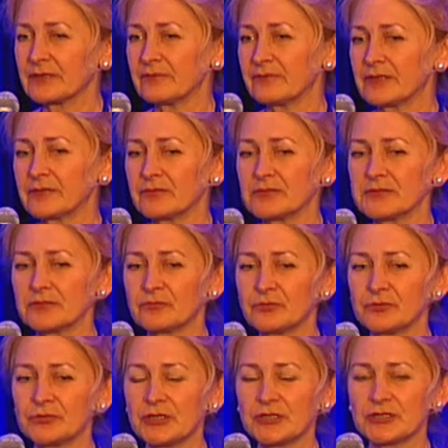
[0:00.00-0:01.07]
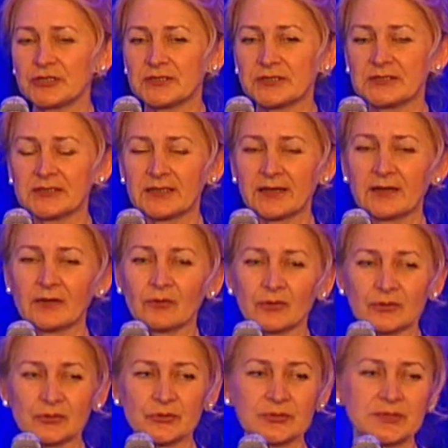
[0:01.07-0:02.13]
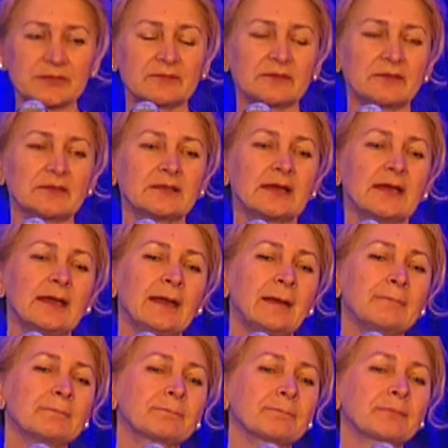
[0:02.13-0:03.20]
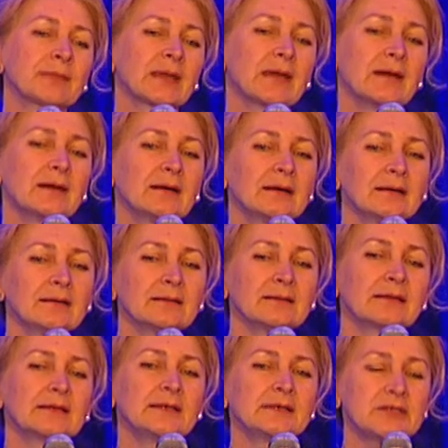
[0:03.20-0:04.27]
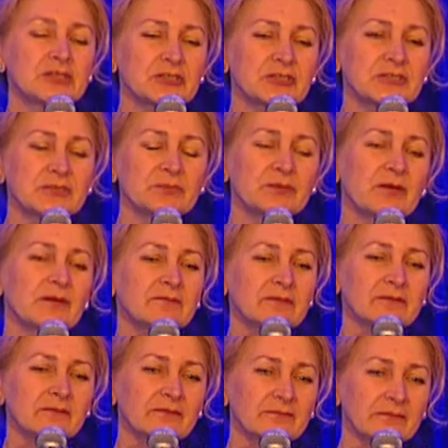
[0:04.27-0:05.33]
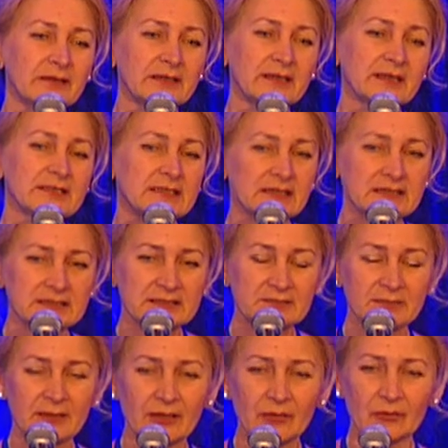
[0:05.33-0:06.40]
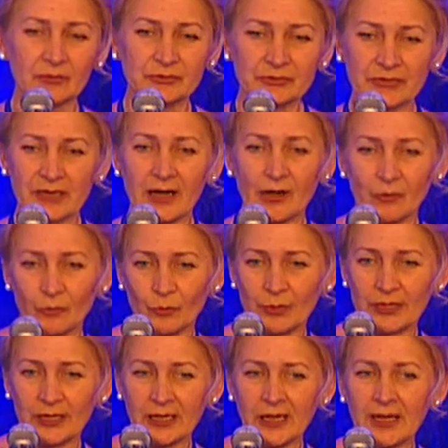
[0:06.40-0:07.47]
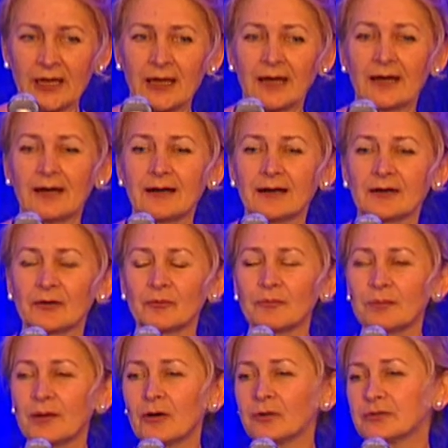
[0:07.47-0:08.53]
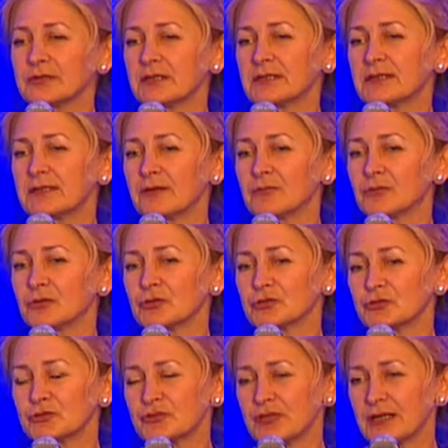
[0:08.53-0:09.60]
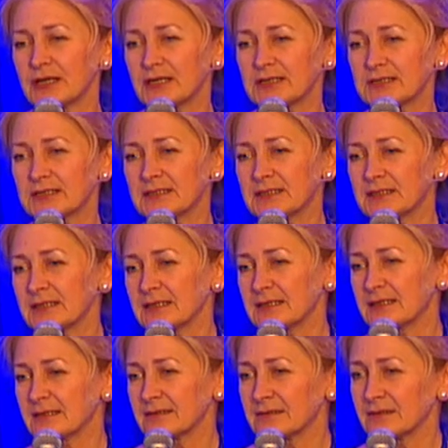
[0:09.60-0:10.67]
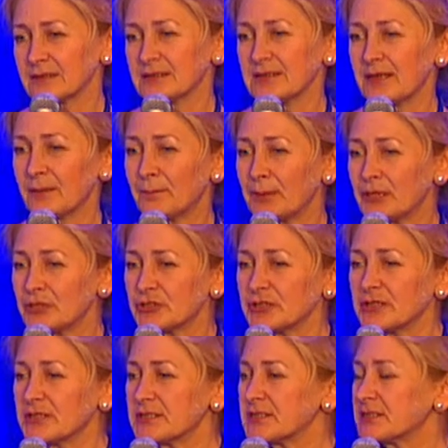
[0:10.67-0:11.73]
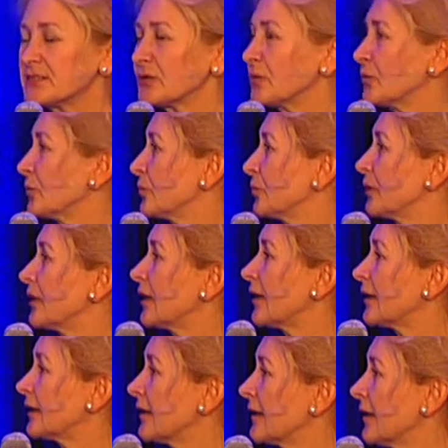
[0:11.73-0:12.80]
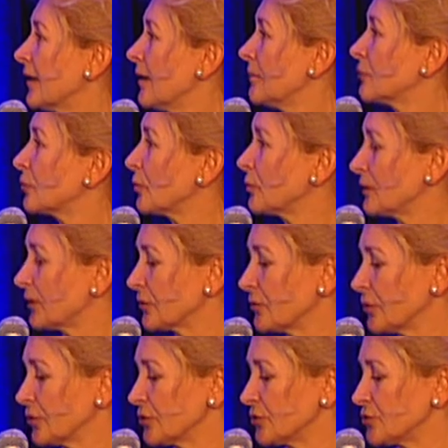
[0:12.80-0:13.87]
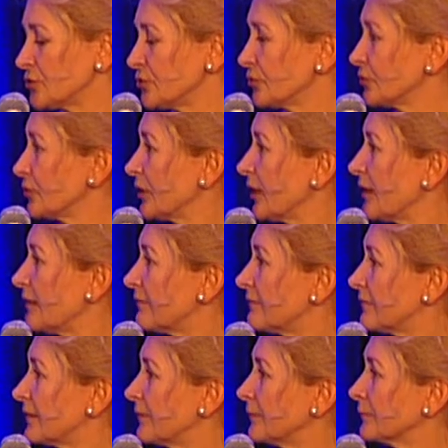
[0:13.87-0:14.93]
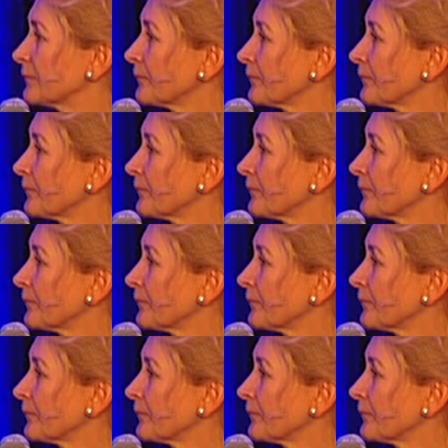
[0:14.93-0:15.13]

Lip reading: frequency of mutations. There are also several clinicians. We are very excited about our compound, and they want to try it in their patients. So we are probably going to have